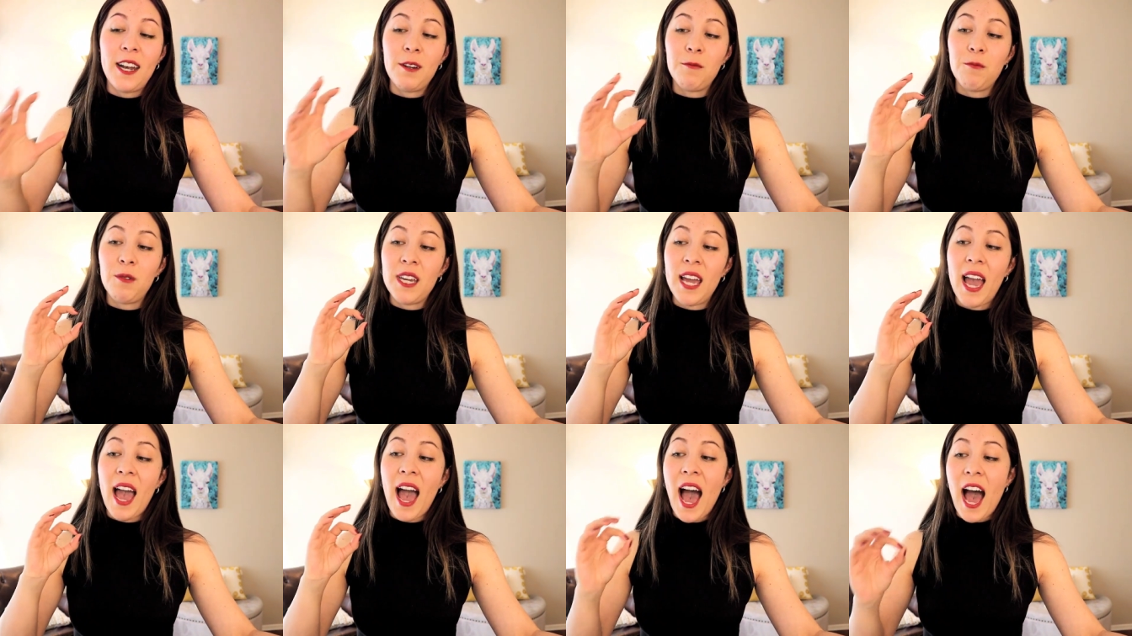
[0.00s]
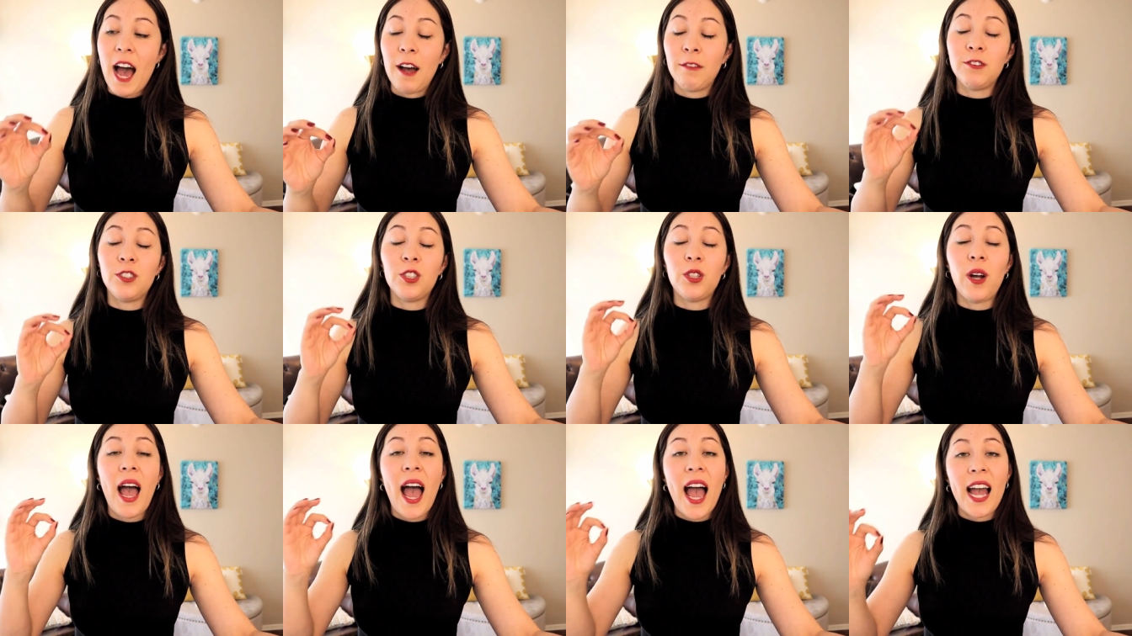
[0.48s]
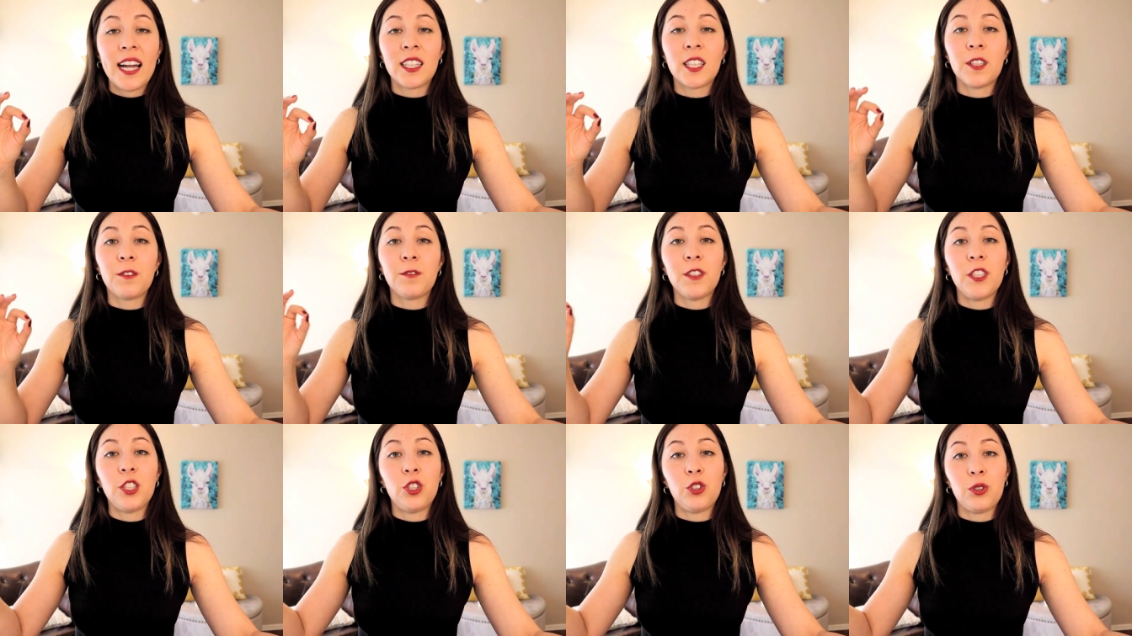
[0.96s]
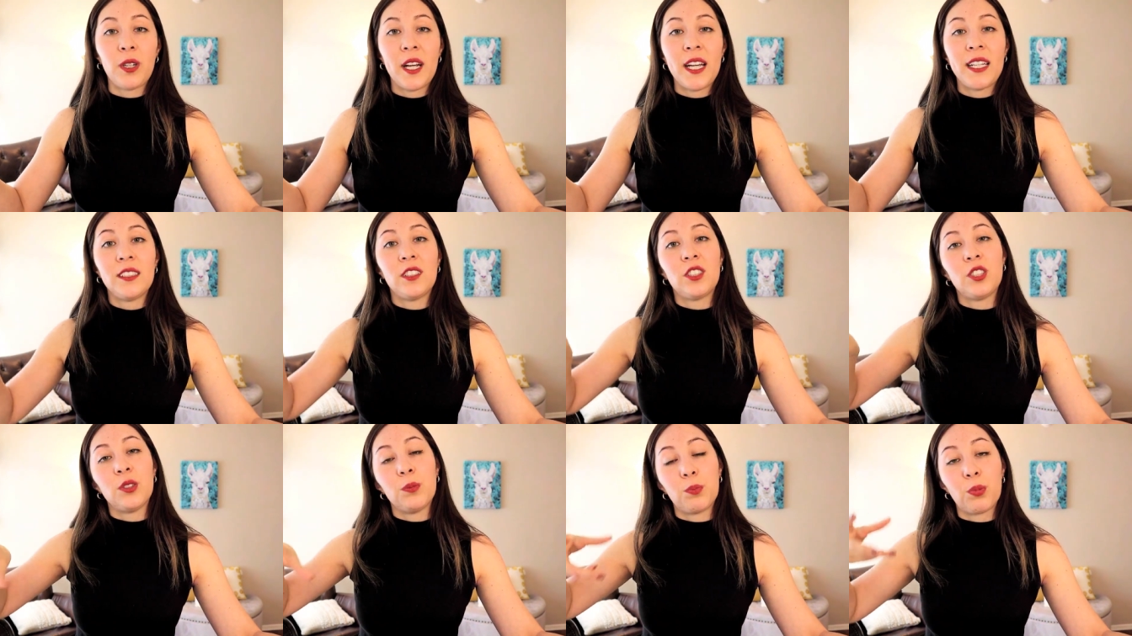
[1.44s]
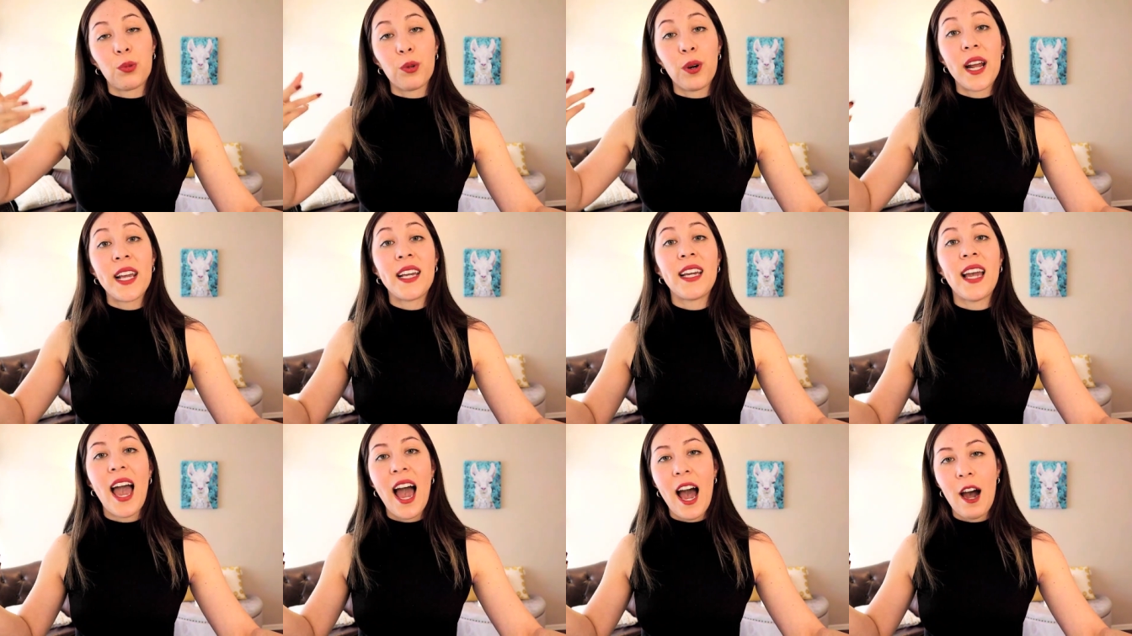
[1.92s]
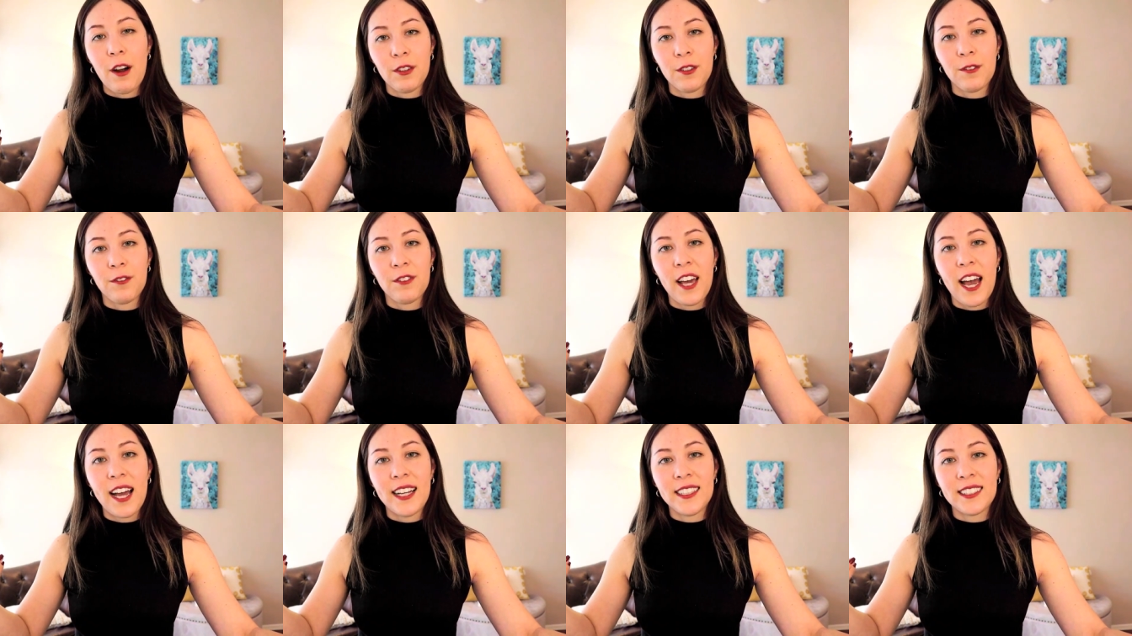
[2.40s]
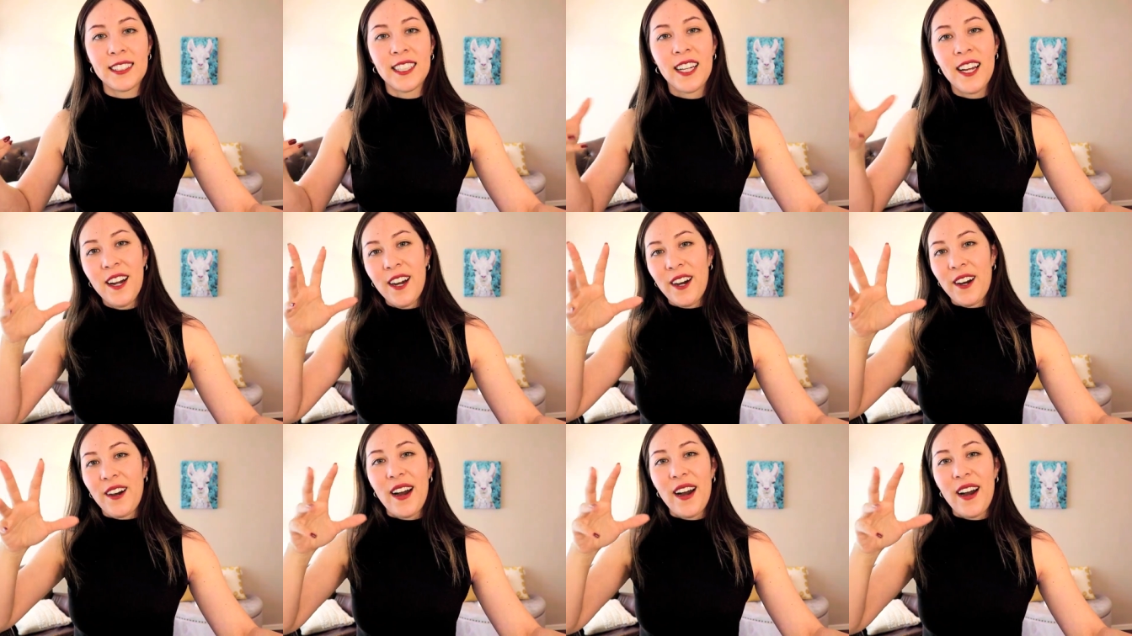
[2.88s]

and we have to actively train to break out of that.